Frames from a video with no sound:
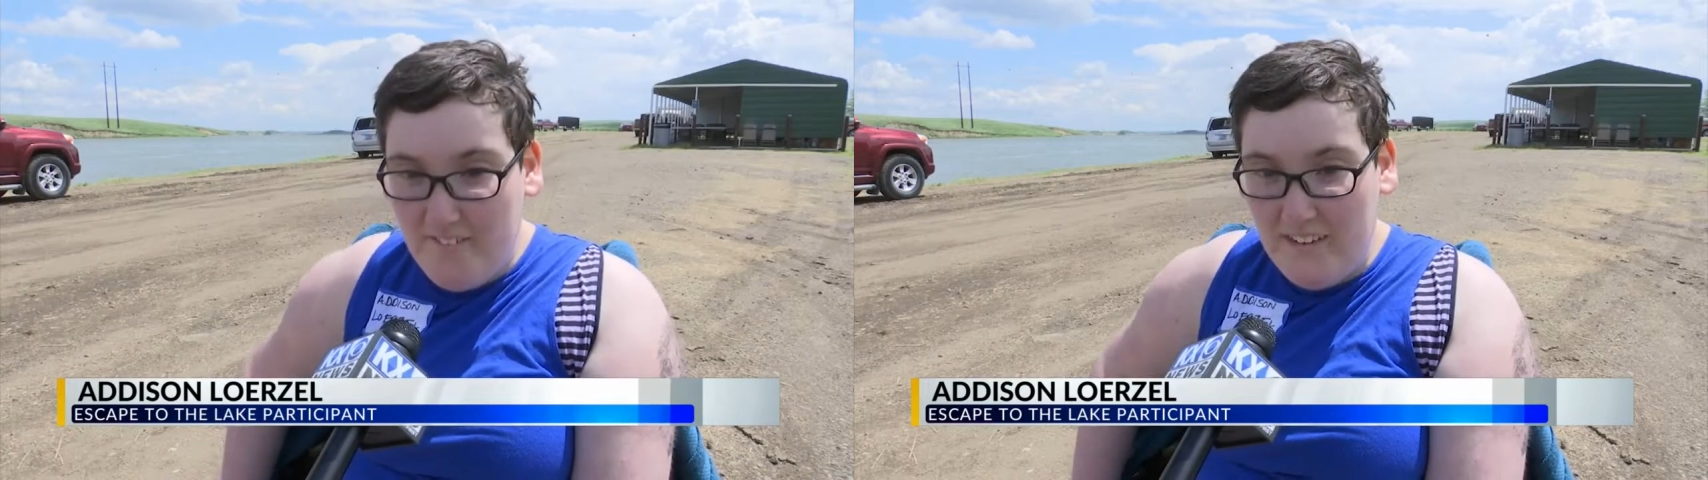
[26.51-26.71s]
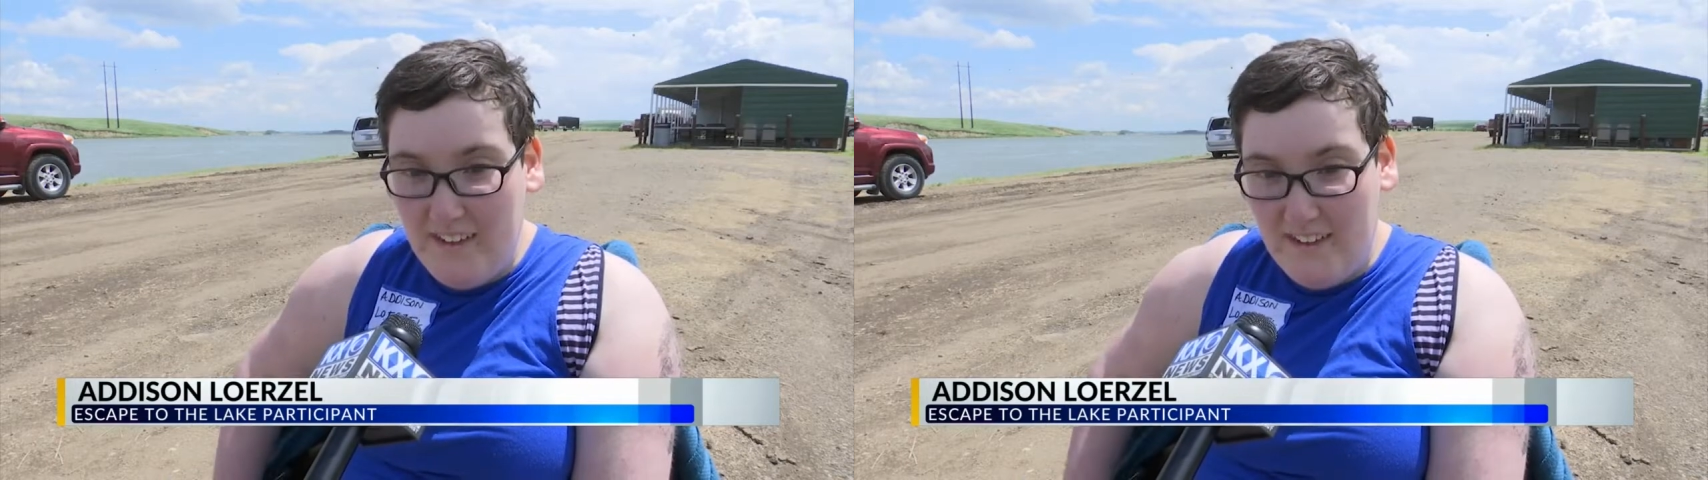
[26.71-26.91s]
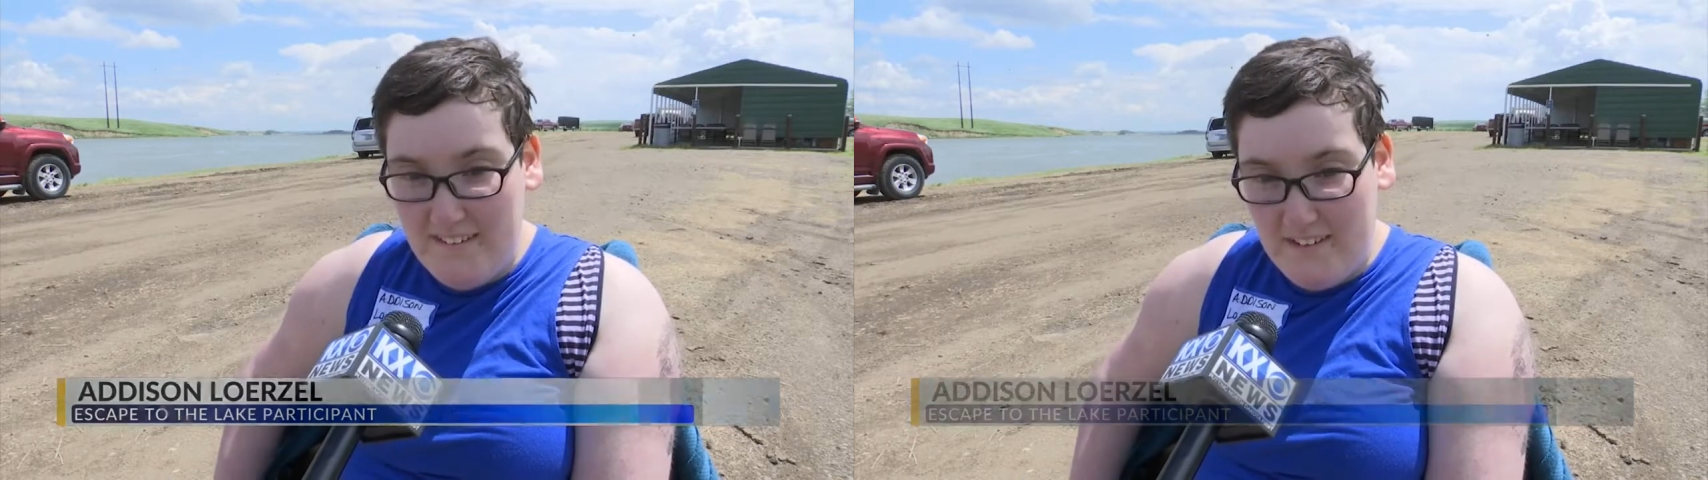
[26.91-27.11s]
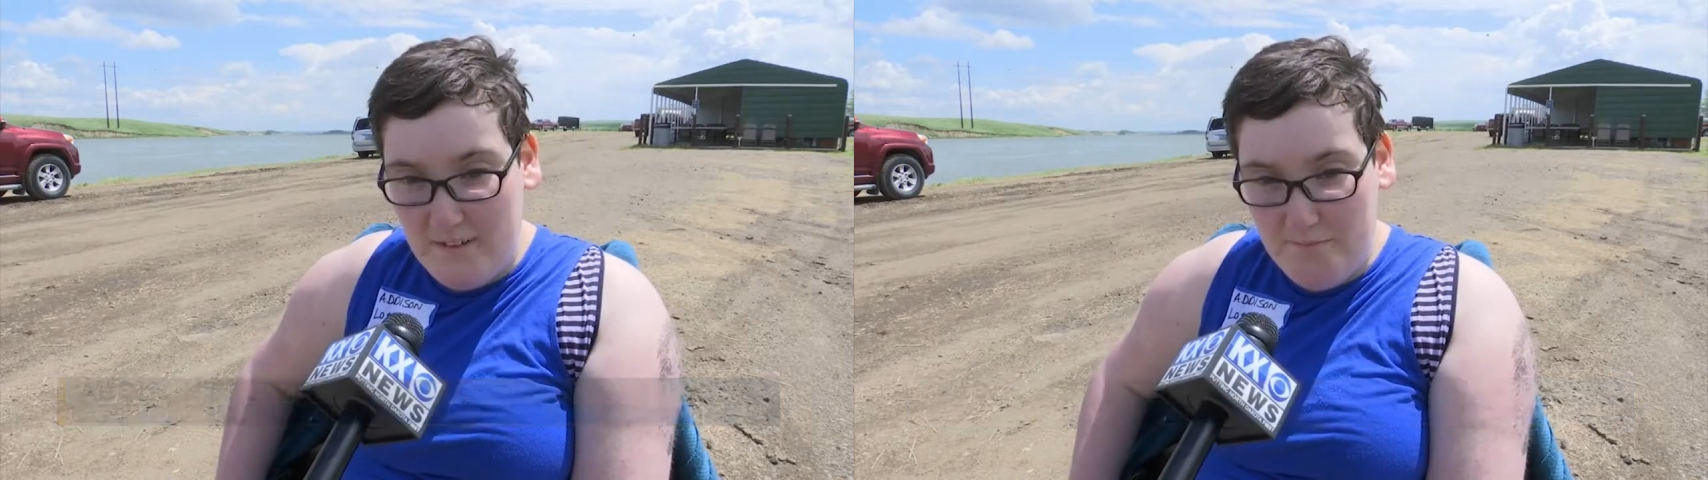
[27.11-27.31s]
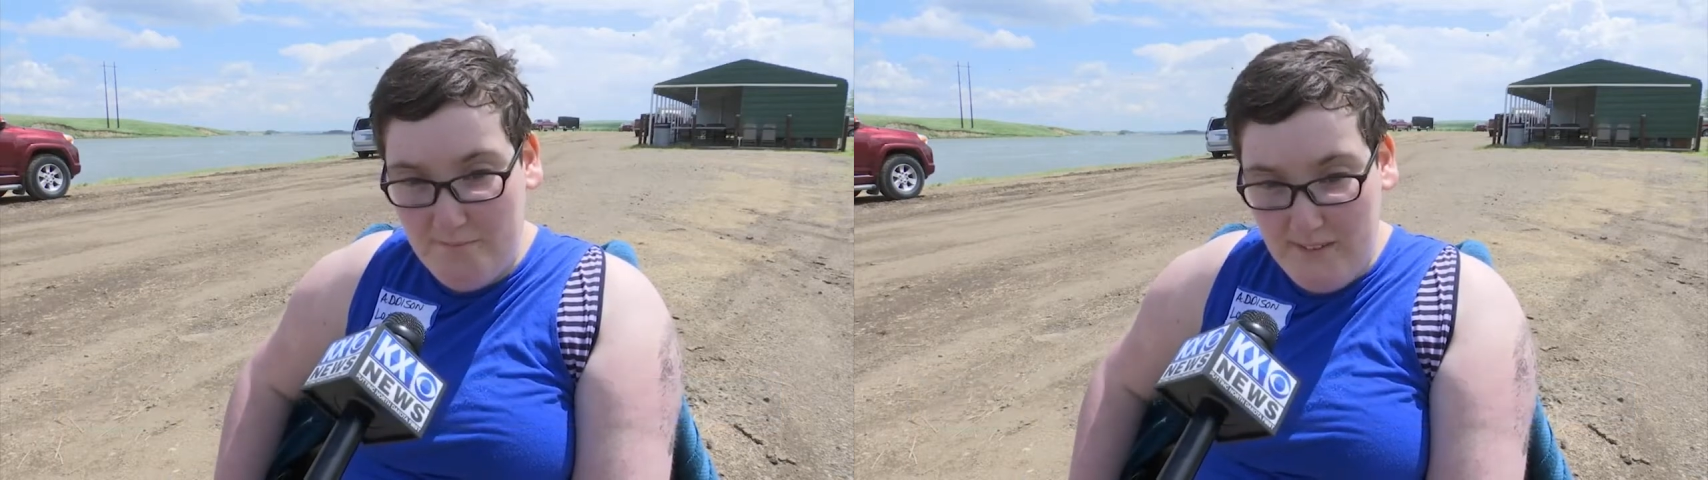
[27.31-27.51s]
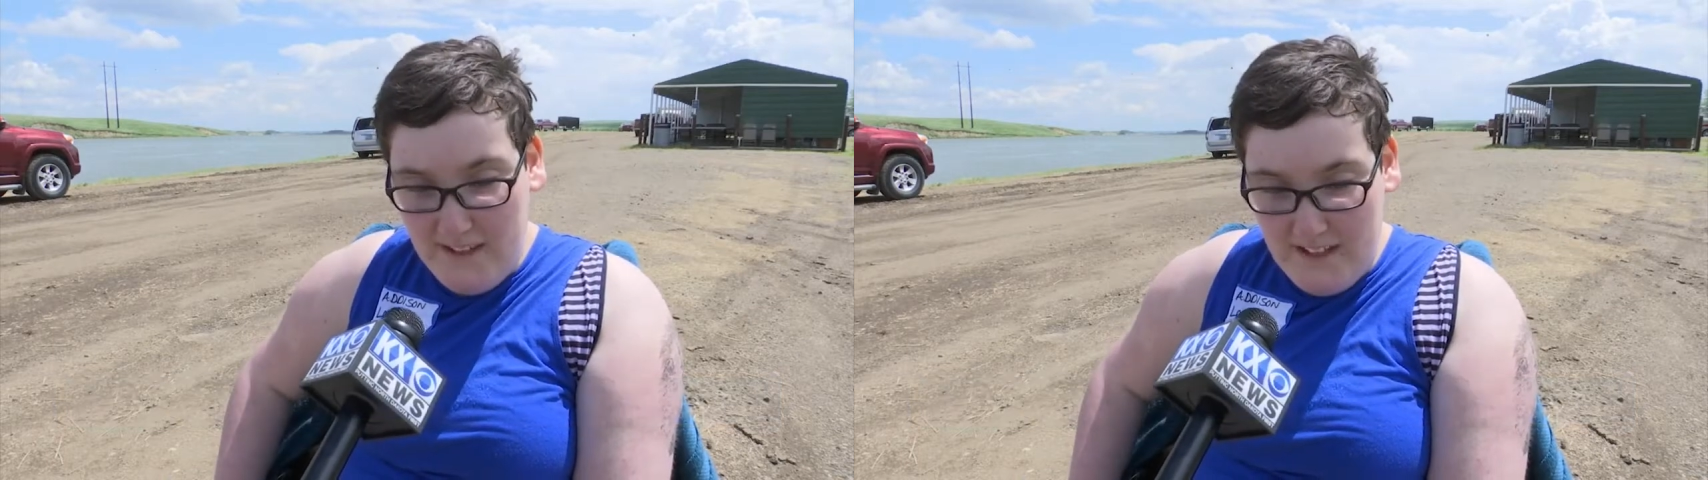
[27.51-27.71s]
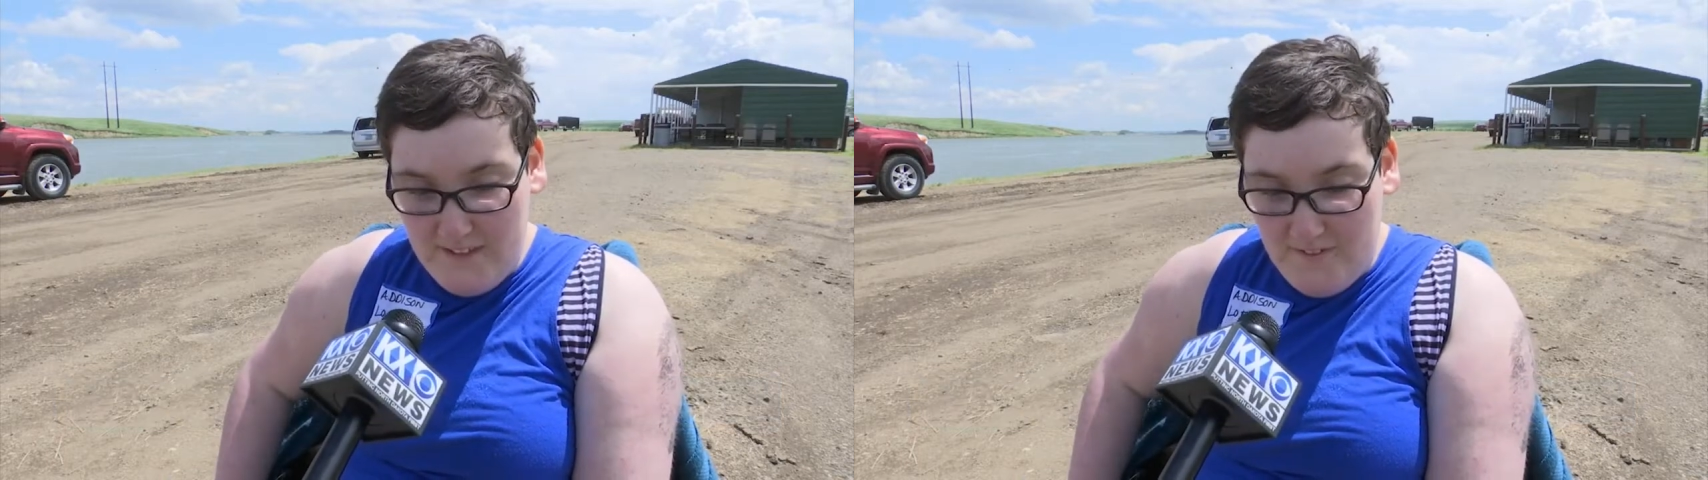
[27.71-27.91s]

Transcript: because um, it's